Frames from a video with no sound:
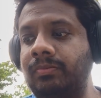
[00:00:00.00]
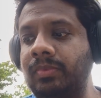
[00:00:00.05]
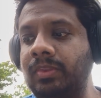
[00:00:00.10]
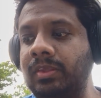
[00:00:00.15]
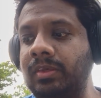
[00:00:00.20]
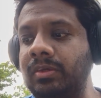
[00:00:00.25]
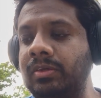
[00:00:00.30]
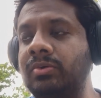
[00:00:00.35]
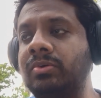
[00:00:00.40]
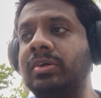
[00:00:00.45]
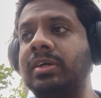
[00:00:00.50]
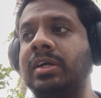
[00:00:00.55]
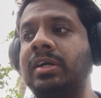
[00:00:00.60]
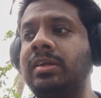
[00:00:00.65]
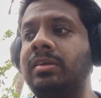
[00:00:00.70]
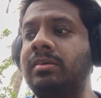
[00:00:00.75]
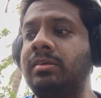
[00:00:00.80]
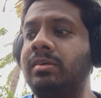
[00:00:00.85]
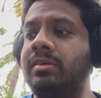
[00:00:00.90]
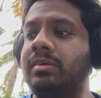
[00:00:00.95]
you
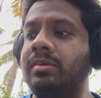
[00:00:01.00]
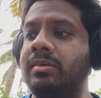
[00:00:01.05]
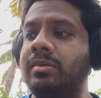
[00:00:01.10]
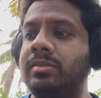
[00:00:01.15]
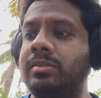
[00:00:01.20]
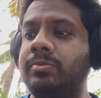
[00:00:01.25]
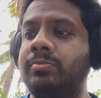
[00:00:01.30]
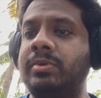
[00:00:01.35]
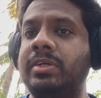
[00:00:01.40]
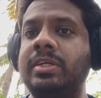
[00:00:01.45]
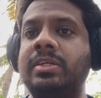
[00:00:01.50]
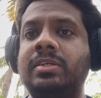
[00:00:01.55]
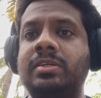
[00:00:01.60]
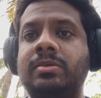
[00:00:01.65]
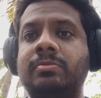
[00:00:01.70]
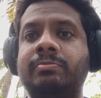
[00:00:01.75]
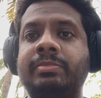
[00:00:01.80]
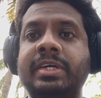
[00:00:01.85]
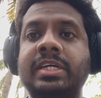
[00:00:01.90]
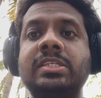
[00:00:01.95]
can split
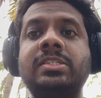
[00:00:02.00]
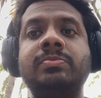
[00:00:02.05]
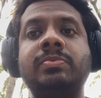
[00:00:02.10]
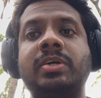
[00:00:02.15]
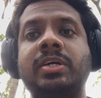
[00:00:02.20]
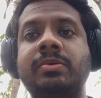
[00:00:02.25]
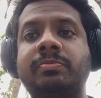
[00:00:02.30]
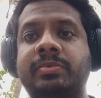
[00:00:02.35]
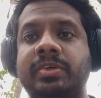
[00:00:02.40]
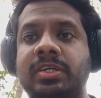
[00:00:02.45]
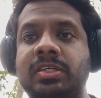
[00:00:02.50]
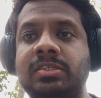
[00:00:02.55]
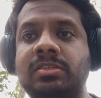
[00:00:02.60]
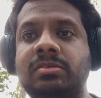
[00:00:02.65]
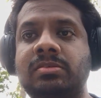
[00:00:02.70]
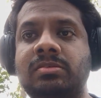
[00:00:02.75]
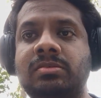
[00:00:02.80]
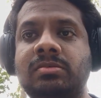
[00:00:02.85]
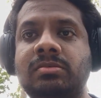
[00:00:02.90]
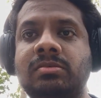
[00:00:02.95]
page by
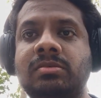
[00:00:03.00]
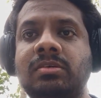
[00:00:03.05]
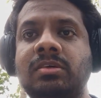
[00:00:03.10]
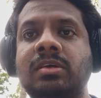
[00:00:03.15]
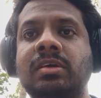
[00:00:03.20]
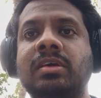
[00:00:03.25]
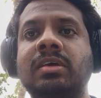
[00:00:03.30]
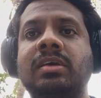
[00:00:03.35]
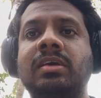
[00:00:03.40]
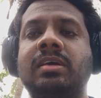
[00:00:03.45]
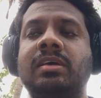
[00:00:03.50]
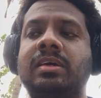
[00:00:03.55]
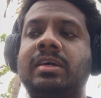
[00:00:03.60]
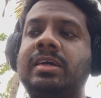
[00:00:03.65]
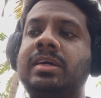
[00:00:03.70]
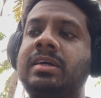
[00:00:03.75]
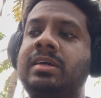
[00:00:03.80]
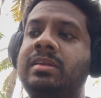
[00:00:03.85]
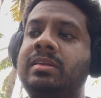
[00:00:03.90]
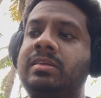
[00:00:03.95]
page
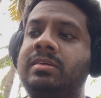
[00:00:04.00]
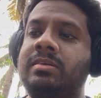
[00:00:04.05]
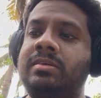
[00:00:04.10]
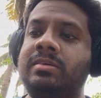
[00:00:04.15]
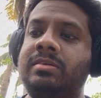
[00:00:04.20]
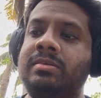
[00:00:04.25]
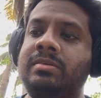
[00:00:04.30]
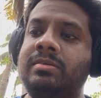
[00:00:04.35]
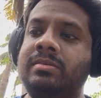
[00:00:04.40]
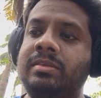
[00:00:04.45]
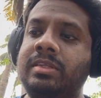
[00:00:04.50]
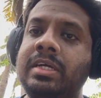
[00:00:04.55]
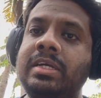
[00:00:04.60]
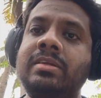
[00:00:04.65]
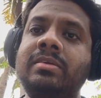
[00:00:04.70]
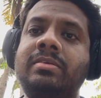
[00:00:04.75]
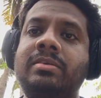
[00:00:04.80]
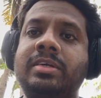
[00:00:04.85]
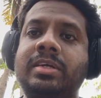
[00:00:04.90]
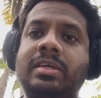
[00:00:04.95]
and
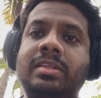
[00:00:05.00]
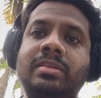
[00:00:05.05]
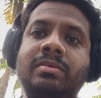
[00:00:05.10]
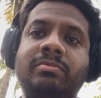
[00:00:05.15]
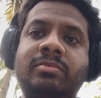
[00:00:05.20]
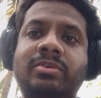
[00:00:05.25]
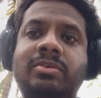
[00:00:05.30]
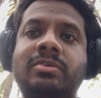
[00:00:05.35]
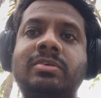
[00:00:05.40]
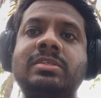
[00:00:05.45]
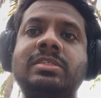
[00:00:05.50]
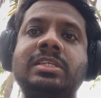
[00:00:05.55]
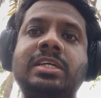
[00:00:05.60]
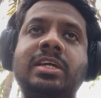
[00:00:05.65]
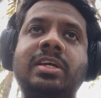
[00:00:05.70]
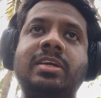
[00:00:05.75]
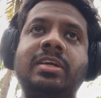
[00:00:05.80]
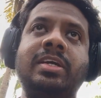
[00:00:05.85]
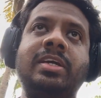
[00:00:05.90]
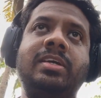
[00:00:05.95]
then train the model
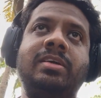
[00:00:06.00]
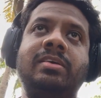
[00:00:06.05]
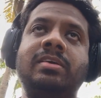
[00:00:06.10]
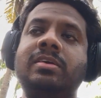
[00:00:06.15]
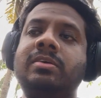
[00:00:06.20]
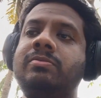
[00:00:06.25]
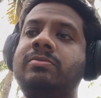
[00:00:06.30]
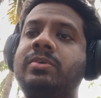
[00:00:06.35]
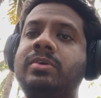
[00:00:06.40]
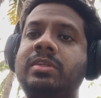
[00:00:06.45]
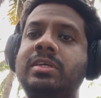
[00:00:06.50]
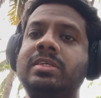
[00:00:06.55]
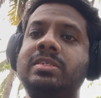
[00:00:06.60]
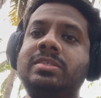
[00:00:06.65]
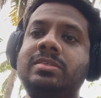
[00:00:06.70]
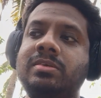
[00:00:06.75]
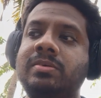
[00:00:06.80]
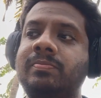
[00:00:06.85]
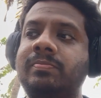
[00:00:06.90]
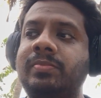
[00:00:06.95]
saying, hey, for
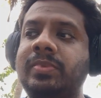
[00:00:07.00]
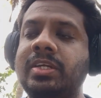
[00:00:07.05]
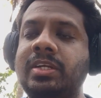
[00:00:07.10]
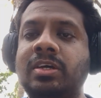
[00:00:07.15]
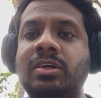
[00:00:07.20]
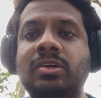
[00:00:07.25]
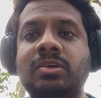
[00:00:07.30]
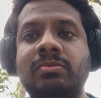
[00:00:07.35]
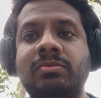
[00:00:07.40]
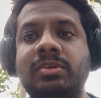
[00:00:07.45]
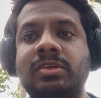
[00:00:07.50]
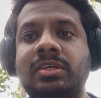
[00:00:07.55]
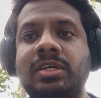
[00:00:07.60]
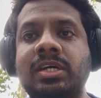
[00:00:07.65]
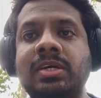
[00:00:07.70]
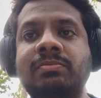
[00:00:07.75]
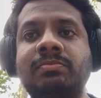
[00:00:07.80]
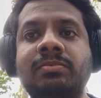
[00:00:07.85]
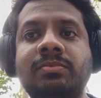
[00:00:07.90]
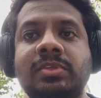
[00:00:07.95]
this document
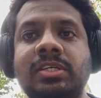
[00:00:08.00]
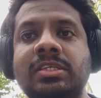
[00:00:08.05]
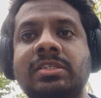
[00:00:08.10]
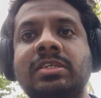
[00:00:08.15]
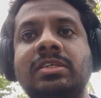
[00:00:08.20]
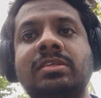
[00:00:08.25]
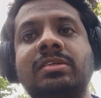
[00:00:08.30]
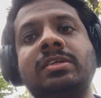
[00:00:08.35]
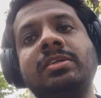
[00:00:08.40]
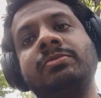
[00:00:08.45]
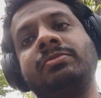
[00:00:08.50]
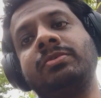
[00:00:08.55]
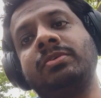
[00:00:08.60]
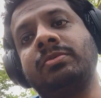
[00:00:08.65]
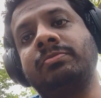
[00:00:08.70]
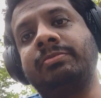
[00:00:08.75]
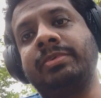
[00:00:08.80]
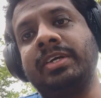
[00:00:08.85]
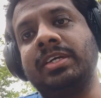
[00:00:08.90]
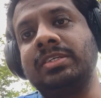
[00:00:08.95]
type, these are the
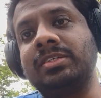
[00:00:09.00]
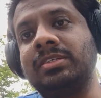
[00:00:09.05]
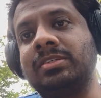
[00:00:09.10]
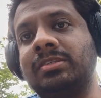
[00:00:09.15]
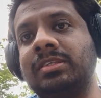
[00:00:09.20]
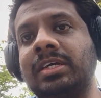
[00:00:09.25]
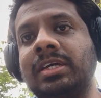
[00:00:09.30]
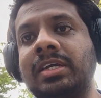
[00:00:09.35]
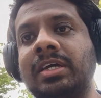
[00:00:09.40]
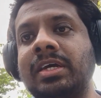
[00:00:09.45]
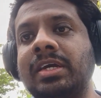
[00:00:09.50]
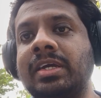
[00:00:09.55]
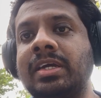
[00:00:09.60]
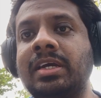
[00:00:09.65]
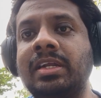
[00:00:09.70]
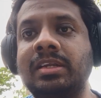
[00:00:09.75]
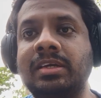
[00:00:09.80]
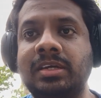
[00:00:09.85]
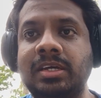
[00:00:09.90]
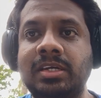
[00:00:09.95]
different pages that I
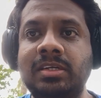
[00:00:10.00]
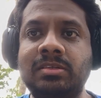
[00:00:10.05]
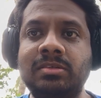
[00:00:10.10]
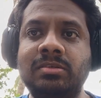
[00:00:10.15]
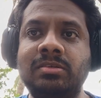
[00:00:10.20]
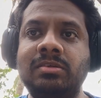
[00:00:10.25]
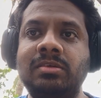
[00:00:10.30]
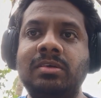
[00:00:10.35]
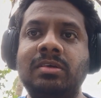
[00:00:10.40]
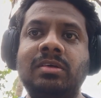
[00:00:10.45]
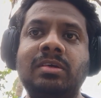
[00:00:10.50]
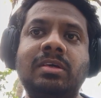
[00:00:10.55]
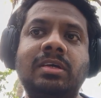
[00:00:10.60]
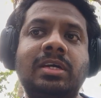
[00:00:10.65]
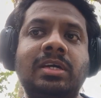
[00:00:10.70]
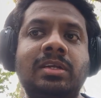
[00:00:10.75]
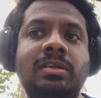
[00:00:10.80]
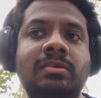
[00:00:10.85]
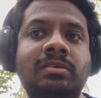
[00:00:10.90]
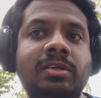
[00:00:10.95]
can get,
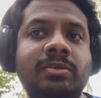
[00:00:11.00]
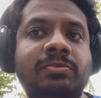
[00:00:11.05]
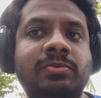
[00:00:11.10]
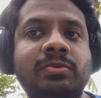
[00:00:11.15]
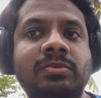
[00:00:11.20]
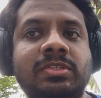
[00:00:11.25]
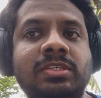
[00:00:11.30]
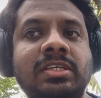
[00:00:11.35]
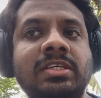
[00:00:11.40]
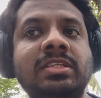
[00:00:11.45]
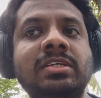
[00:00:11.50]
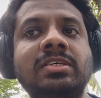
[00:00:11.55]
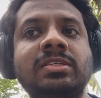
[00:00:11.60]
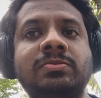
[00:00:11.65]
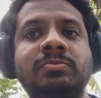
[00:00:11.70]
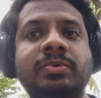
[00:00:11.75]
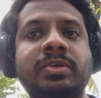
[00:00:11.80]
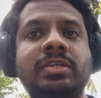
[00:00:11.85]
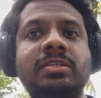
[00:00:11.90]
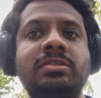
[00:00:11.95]
and if you see these
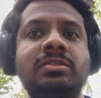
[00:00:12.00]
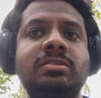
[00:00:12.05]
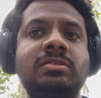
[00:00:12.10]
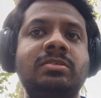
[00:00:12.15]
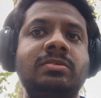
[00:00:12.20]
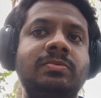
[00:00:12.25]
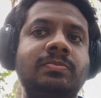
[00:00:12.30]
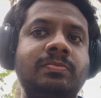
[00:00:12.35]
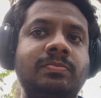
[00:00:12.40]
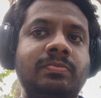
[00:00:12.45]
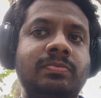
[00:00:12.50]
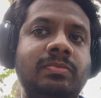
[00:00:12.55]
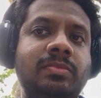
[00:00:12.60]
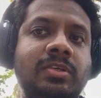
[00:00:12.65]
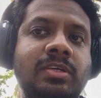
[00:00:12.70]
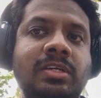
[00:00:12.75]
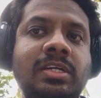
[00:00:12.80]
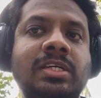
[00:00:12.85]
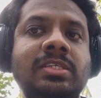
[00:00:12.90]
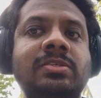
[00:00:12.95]
pages,
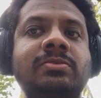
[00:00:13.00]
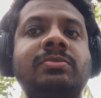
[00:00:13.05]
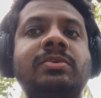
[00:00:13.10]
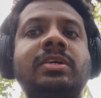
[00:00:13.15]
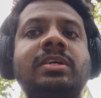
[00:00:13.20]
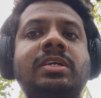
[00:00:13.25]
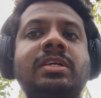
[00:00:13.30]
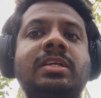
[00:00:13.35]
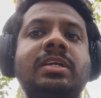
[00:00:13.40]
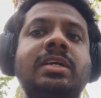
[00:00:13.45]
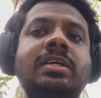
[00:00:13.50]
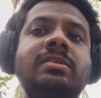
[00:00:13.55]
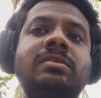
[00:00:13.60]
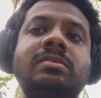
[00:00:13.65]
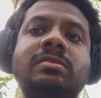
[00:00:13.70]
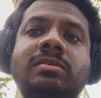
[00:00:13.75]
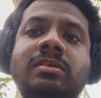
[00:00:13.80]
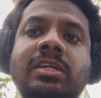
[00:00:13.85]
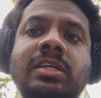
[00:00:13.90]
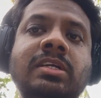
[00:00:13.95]
classify it
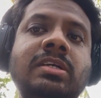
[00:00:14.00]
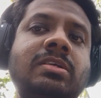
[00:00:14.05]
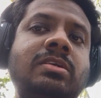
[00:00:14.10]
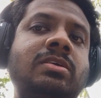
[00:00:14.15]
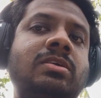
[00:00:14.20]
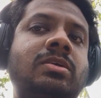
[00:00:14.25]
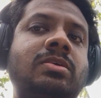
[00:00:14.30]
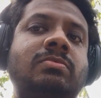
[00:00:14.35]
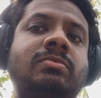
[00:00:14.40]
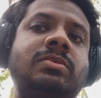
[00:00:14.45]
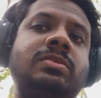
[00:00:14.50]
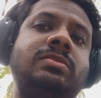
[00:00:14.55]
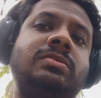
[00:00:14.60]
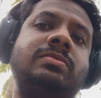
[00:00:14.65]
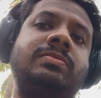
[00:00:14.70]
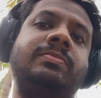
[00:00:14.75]
as legal documents.